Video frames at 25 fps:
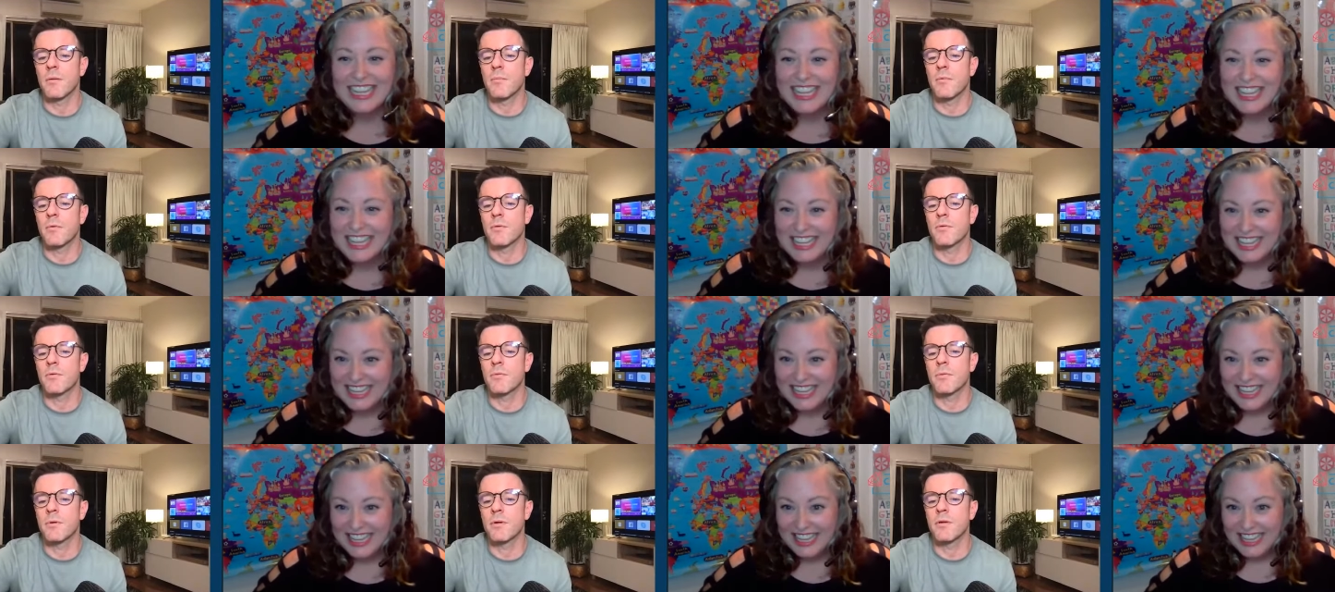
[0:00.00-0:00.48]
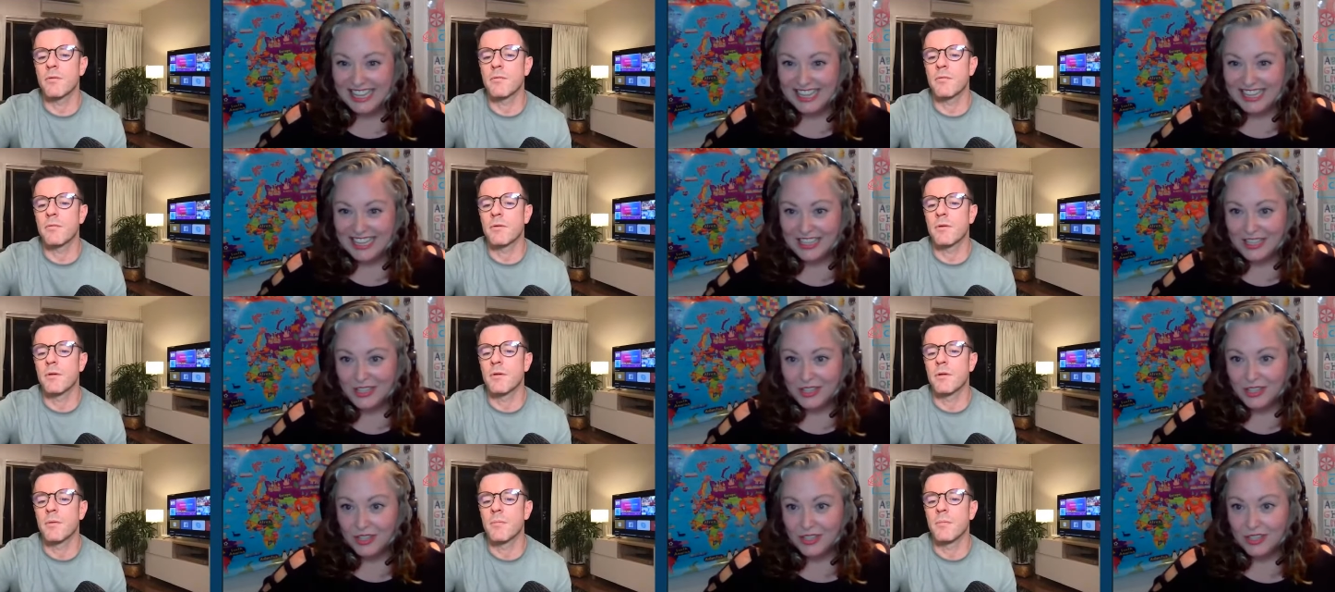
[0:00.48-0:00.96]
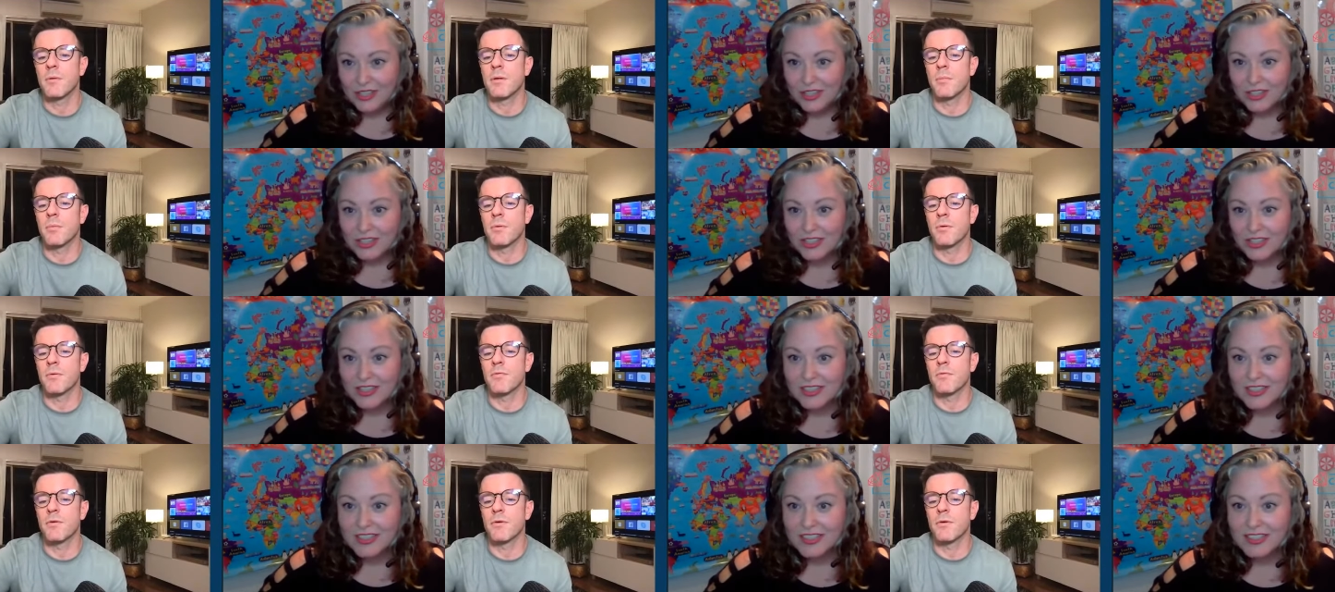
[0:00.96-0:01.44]
Speaker 1: I'm also waiting.
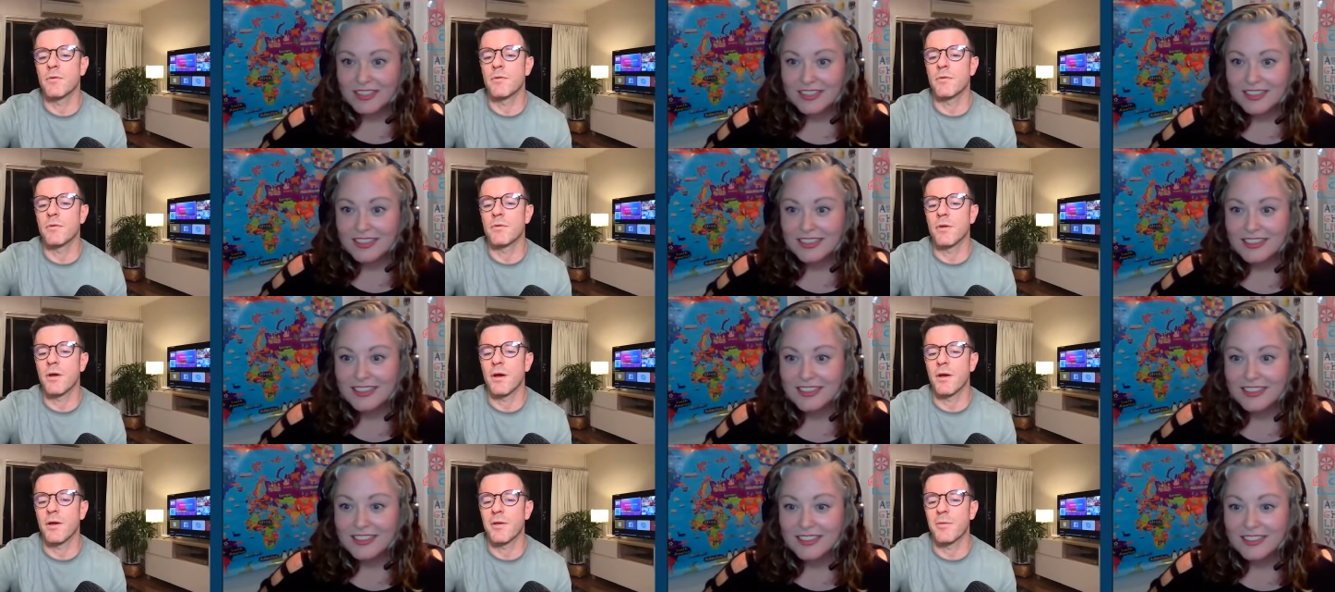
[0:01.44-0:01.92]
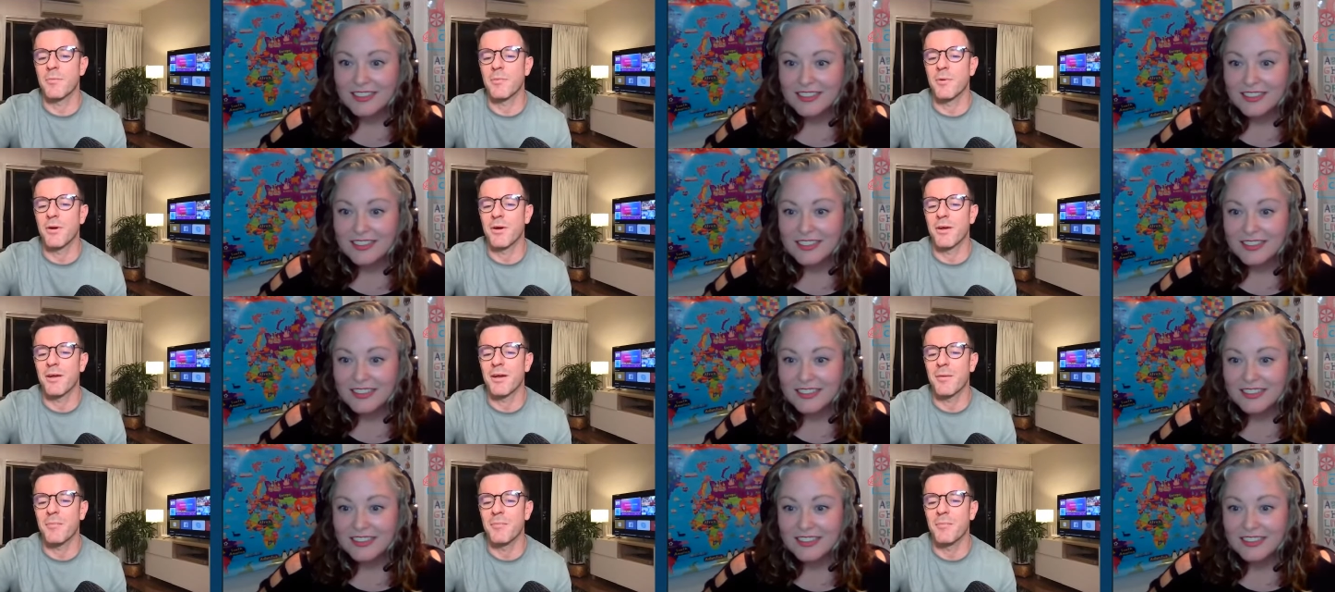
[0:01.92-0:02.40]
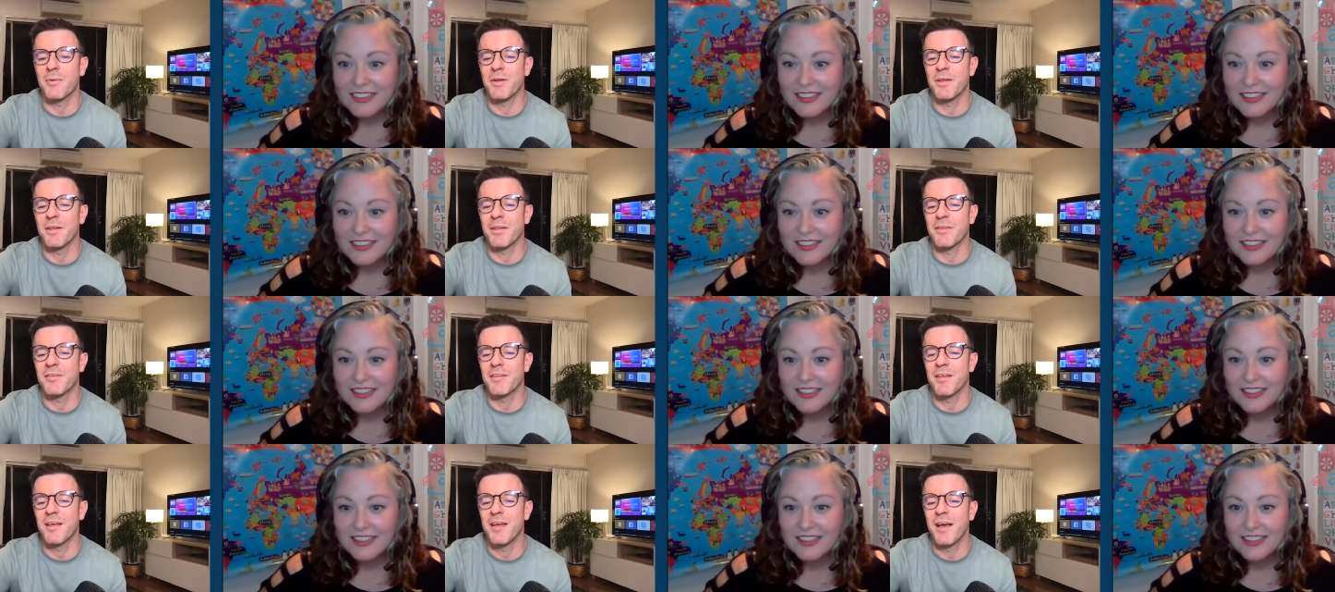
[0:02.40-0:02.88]
People or folks are talking about
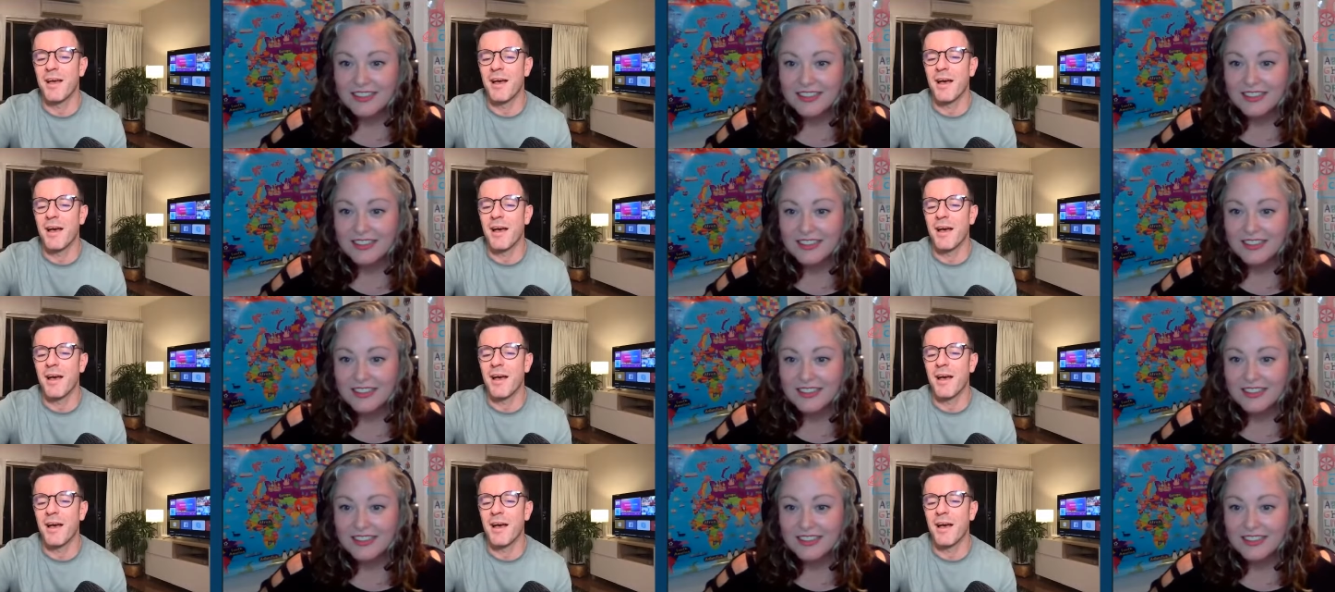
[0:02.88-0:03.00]
companies.